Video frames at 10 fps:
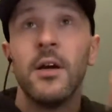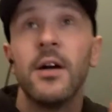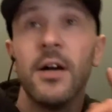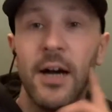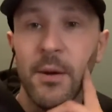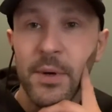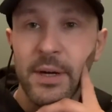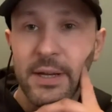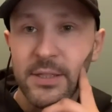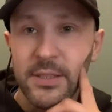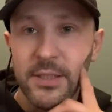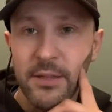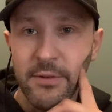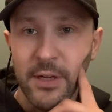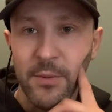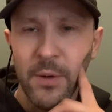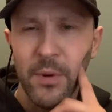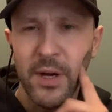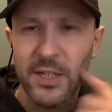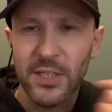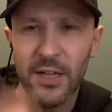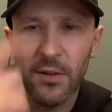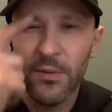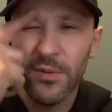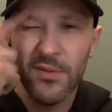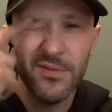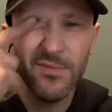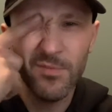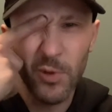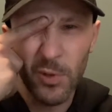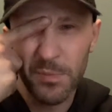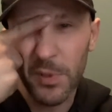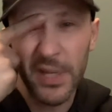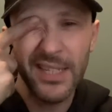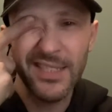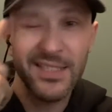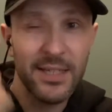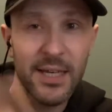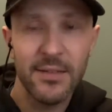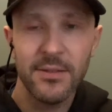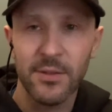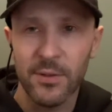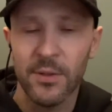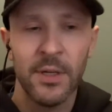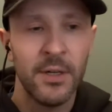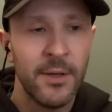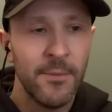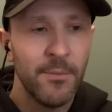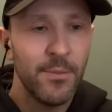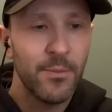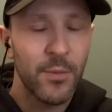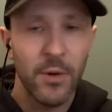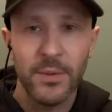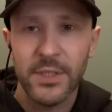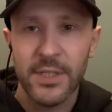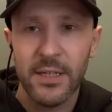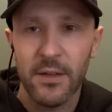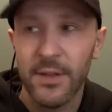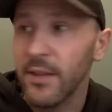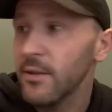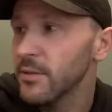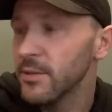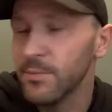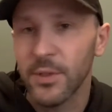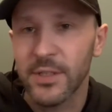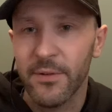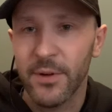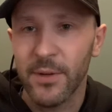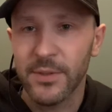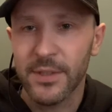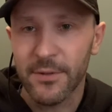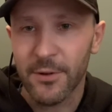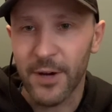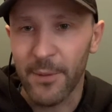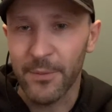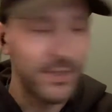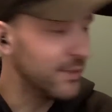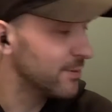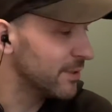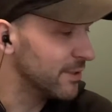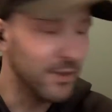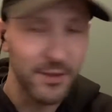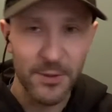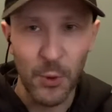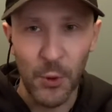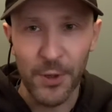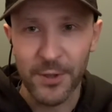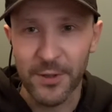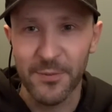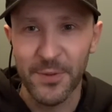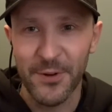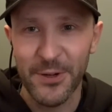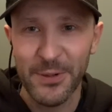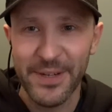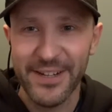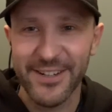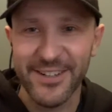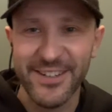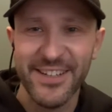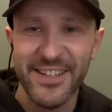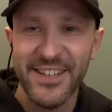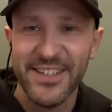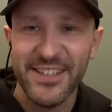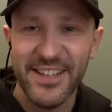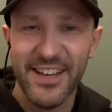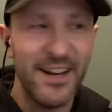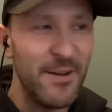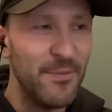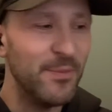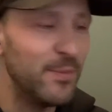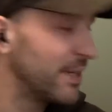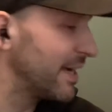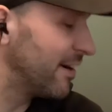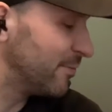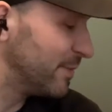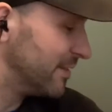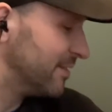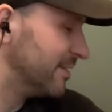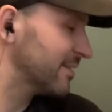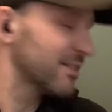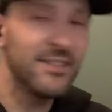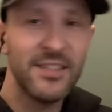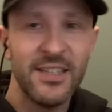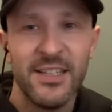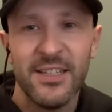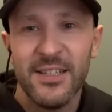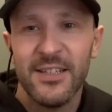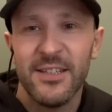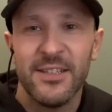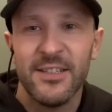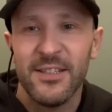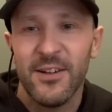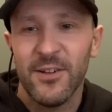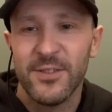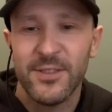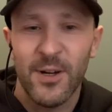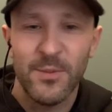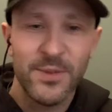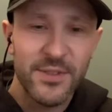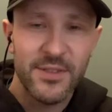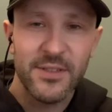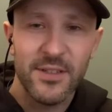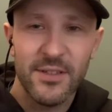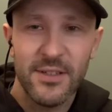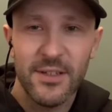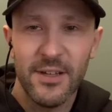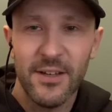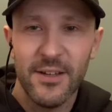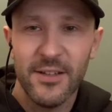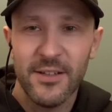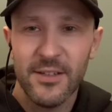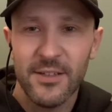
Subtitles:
but I'm kind of just dithering about what kind of shelves or bookcases to get. So probably should get on that though. There's books everywhere. I'm just like crammed into a little corner of my room here. But yeah, I've been odd stops for